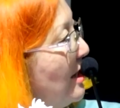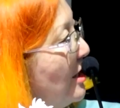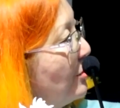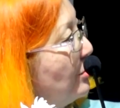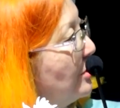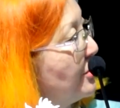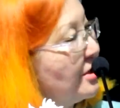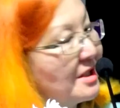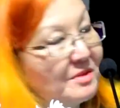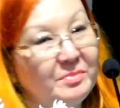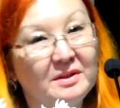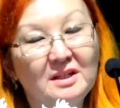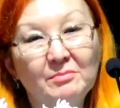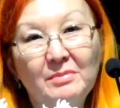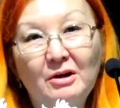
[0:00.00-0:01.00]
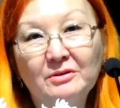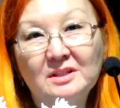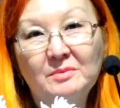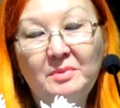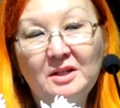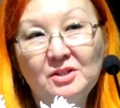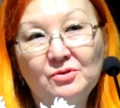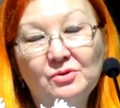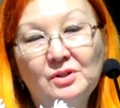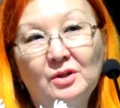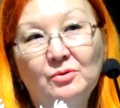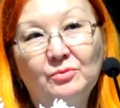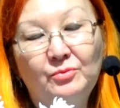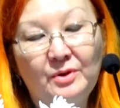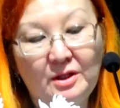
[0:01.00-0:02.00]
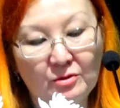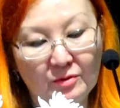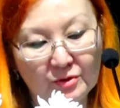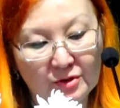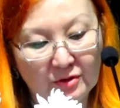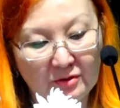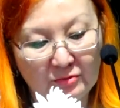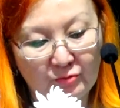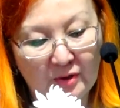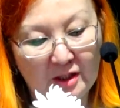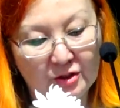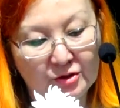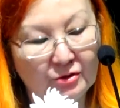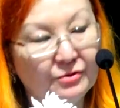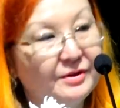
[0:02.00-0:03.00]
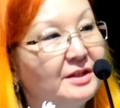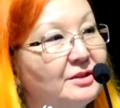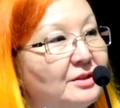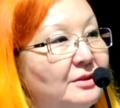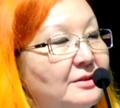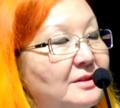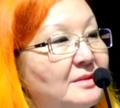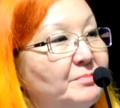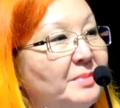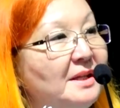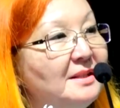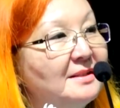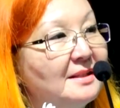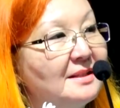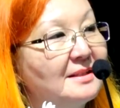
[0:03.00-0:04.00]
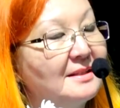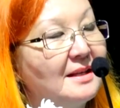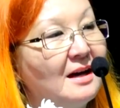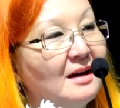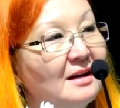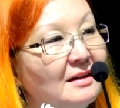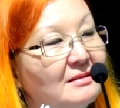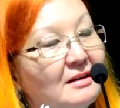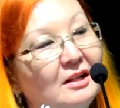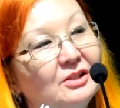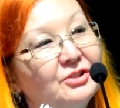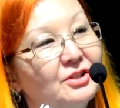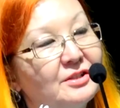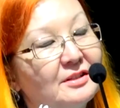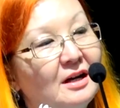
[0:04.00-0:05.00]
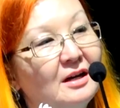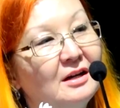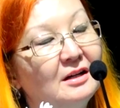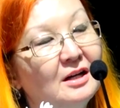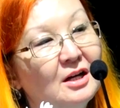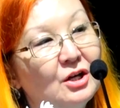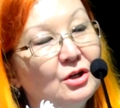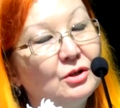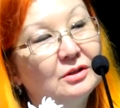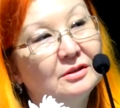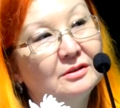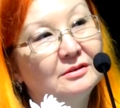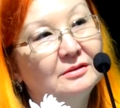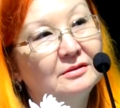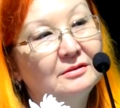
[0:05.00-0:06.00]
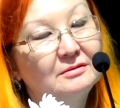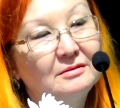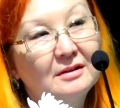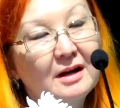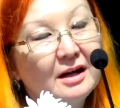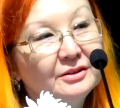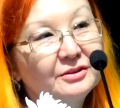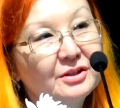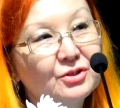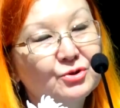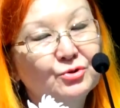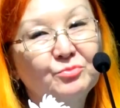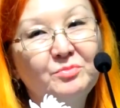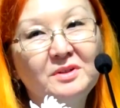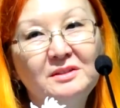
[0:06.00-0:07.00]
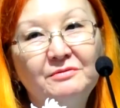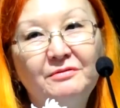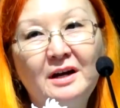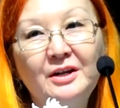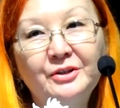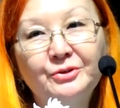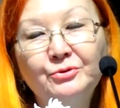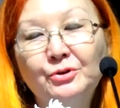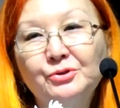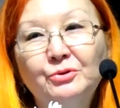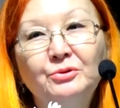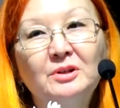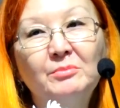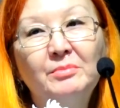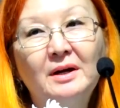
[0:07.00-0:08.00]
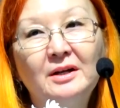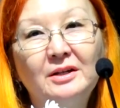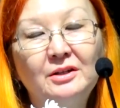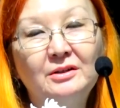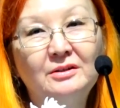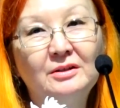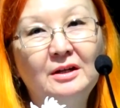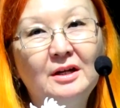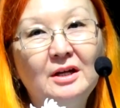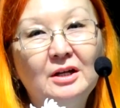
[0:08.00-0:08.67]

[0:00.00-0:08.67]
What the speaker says: I will just speak about space. Today we are told that spaces, cultures, countries should be defined not only by